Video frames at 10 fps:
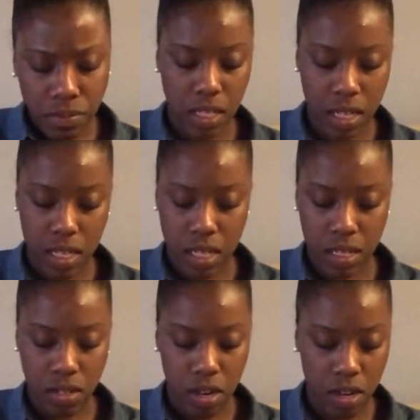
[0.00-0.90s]
It's because
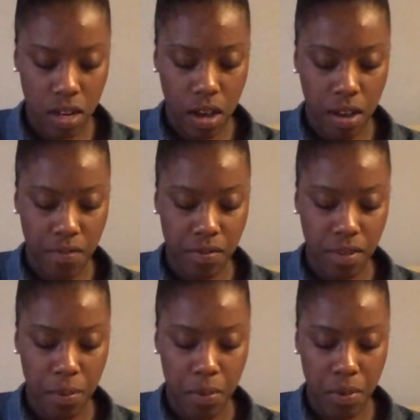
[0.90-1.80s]
I started off
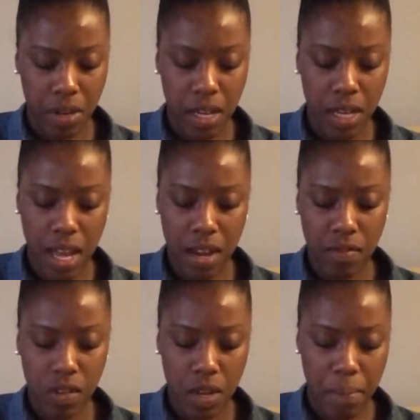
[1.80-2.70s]
the morning kind
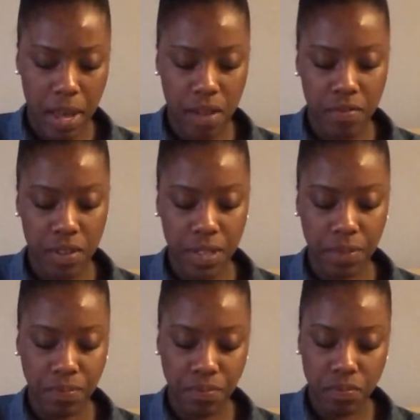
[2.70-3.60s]
of on a bad
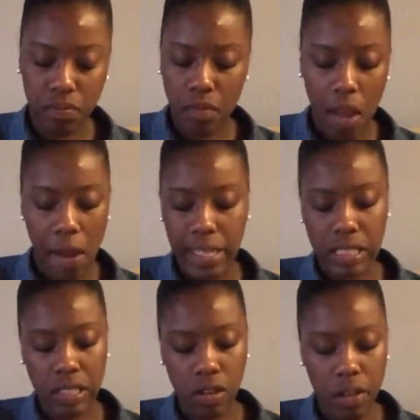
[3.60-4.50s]
foot. And
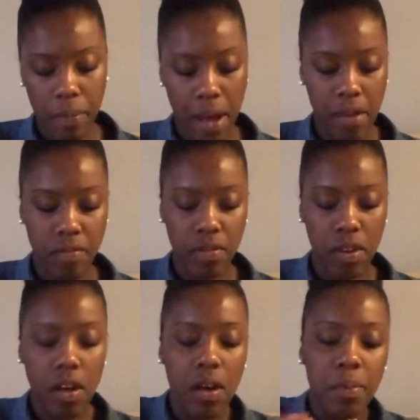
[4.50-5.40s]
it's totally my own
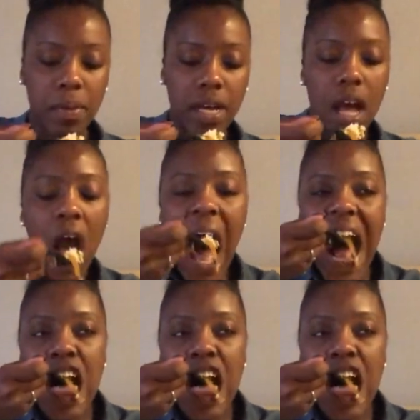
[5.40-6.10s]
fault, but